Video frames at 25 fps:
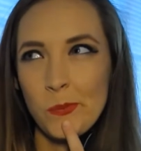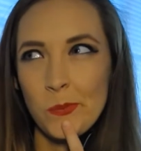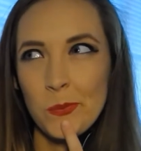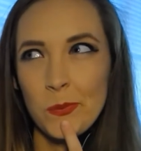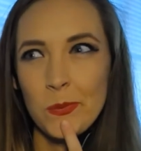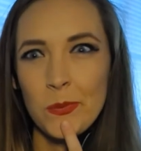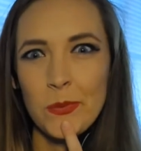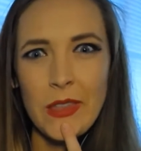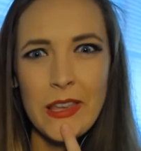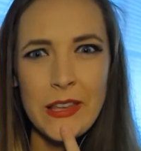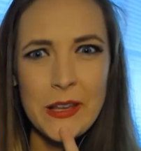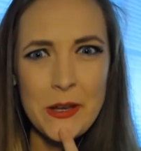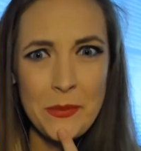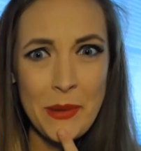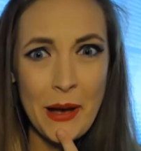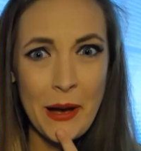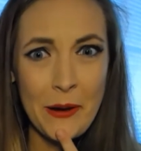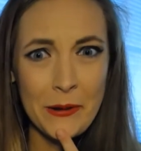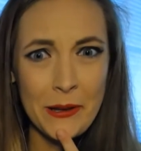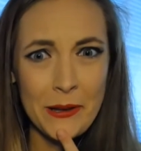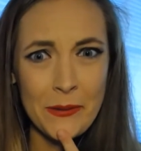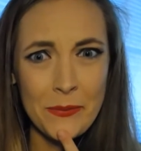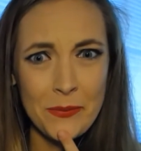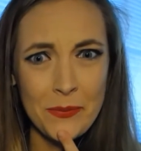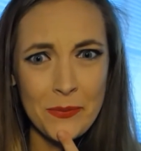Think about
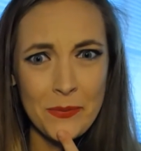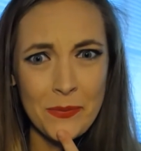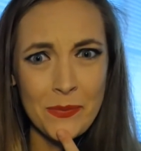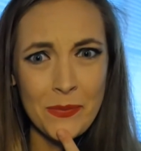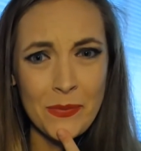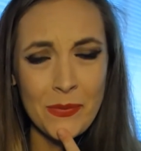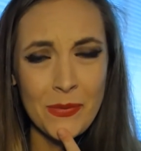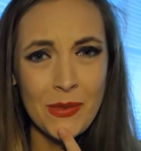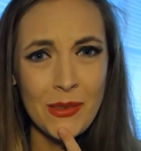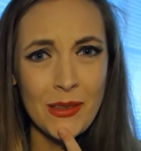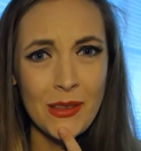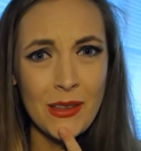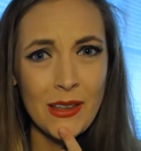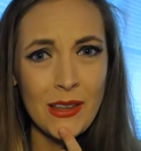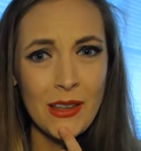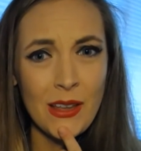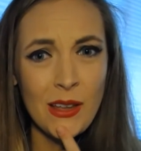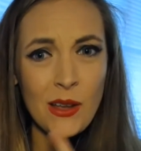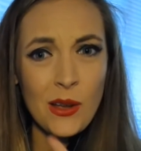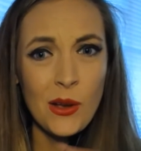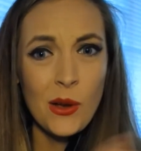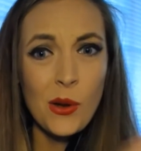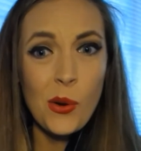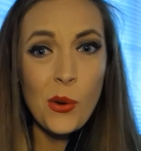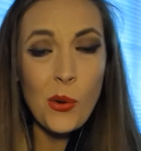it.
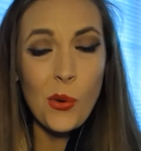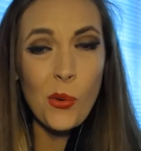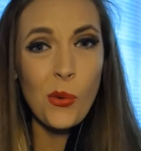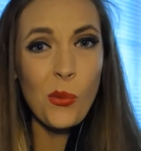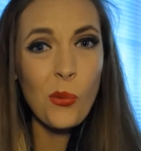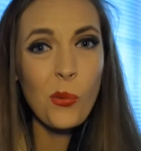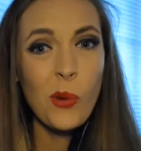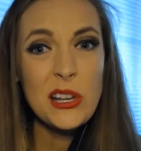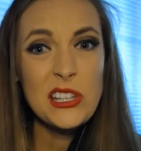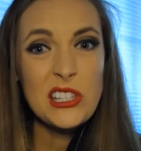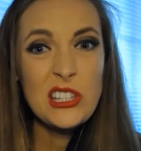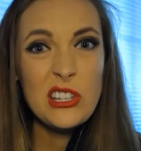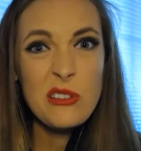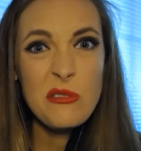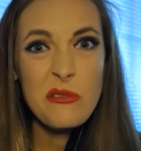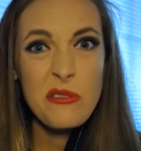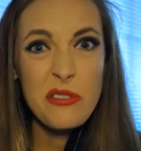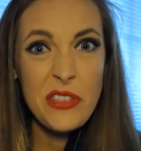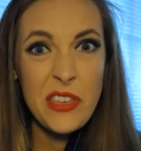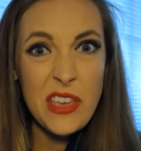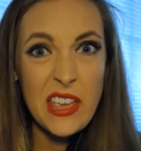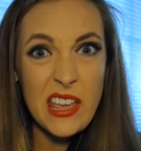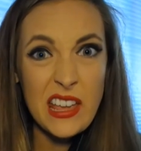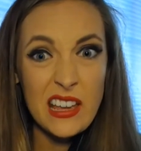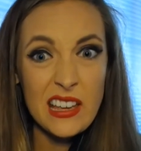What do you
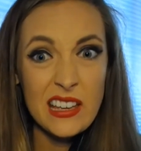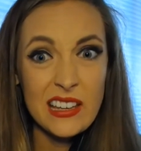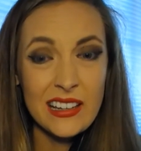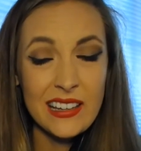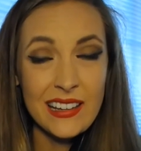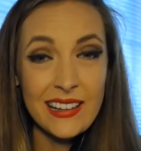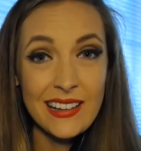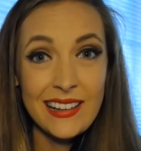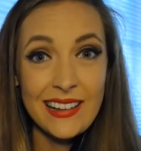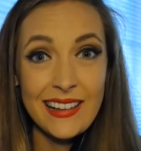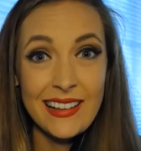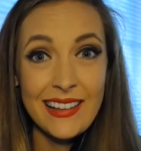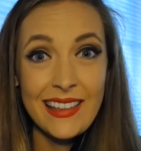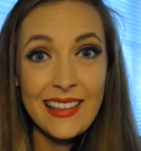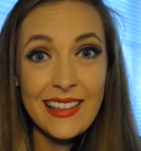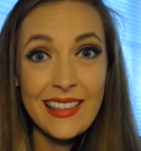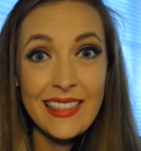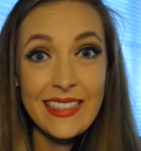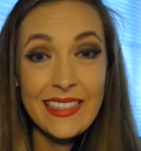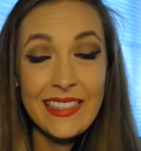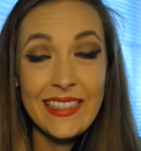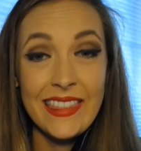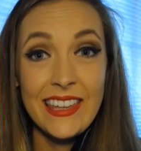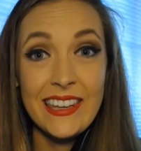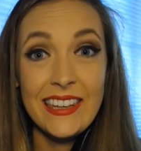think
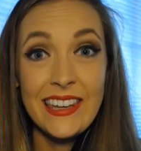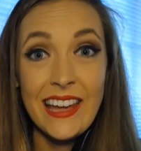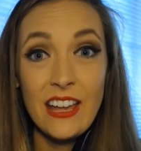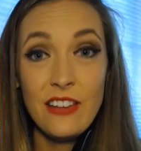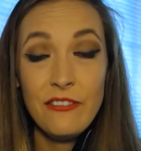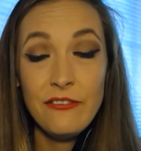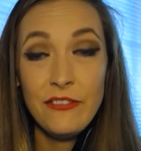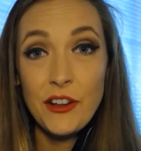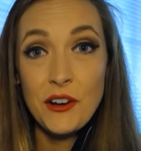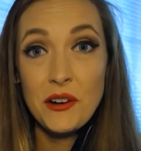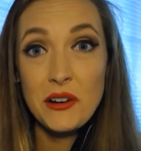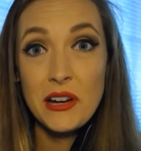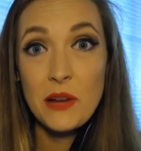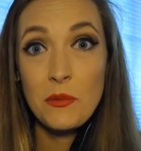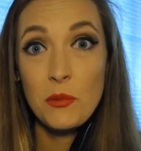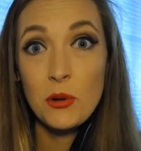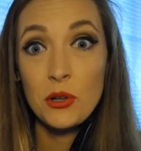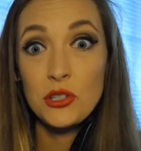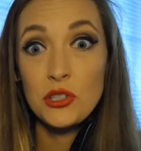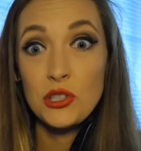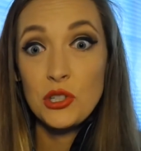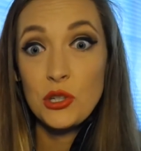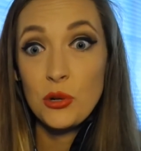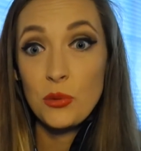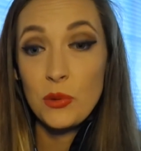the night fairy will
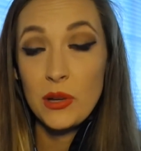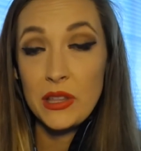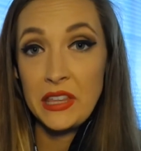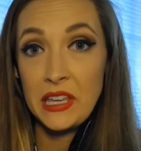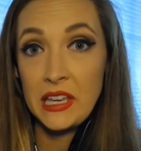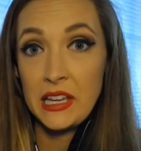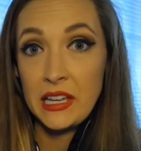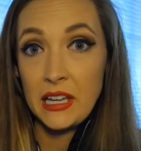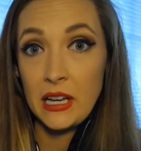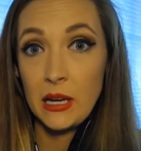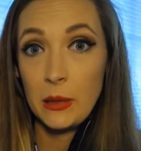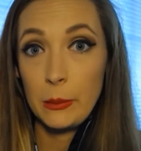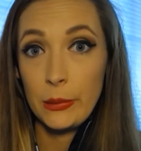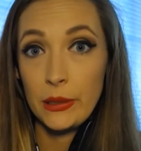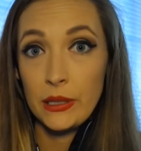do with Hiccup?